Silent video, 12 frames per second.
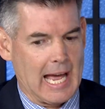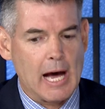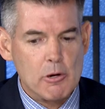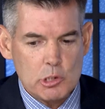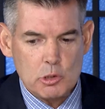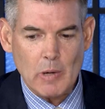
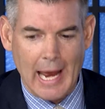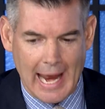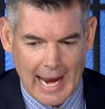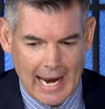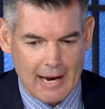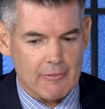How do you
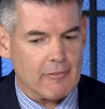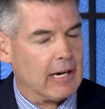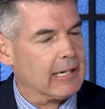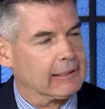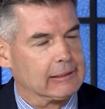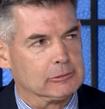have
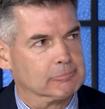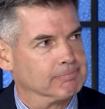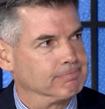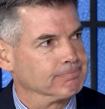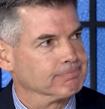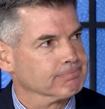a
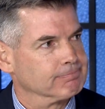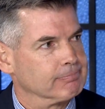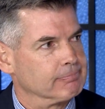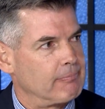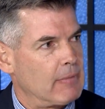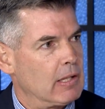
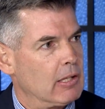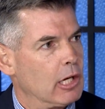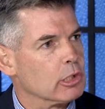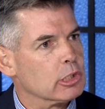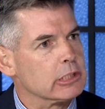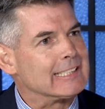
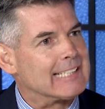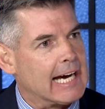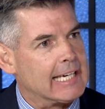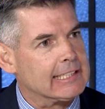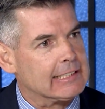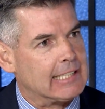good
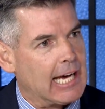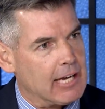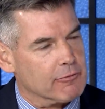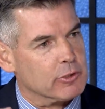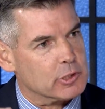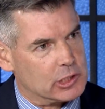guided
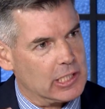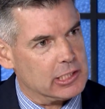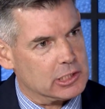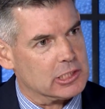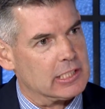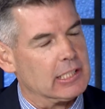
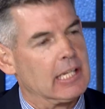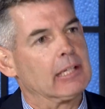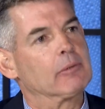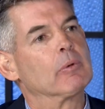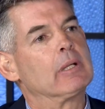conversation? Like, what